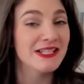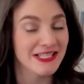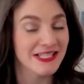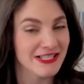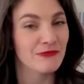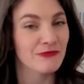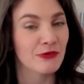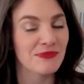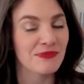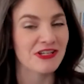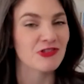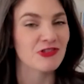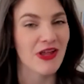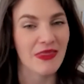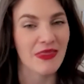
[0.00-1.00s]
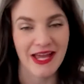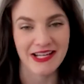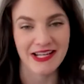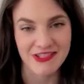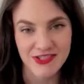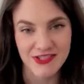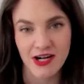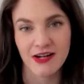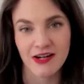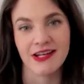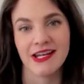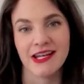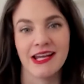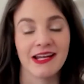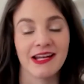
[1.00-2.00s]
disinformation that is
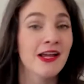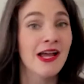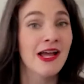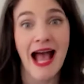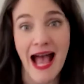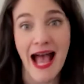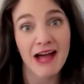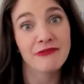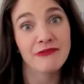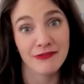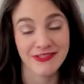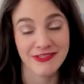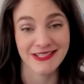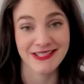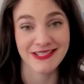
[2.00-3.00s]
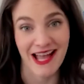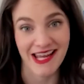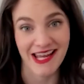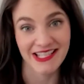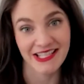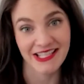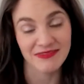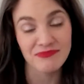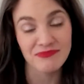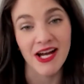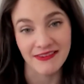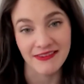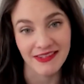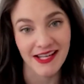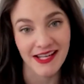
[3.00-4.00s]
targeting half of society
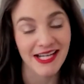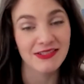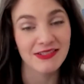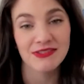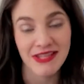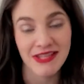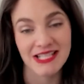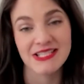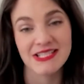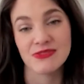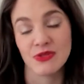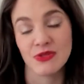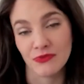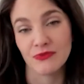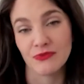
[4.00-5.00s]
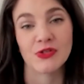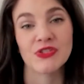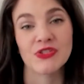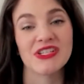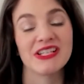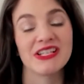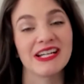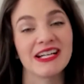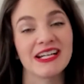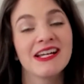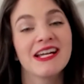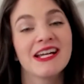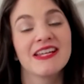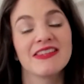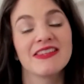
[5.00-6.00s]
online. That's the first thing.
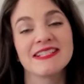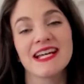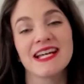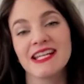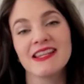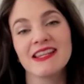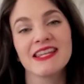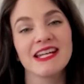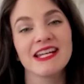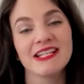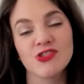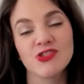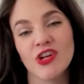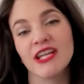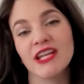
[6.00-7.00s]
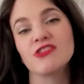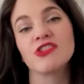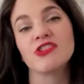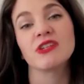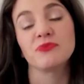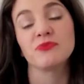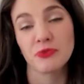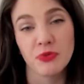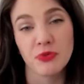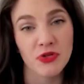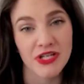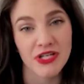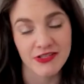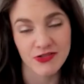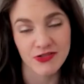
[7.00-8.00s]
The second thing is changing
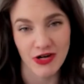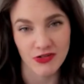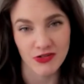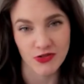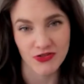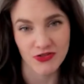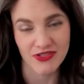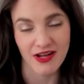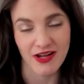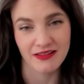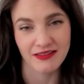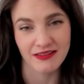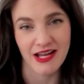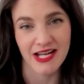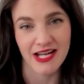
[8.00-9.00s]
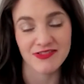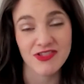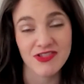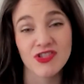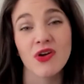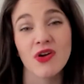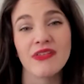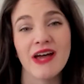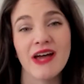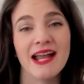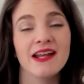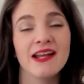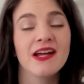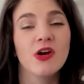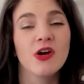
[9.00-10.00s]
reporting structures online so
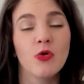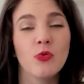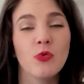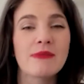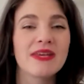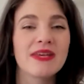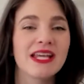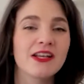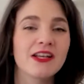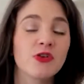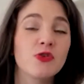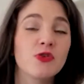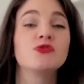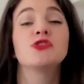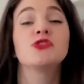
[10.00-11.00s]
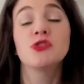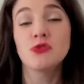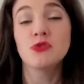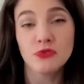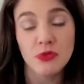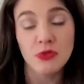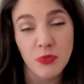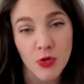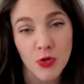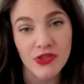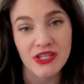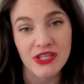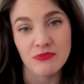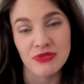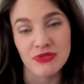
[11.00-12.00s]
that women who do report
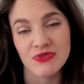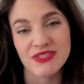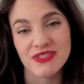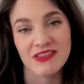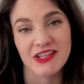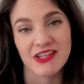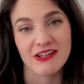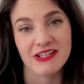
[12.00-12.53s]
the abuse that they're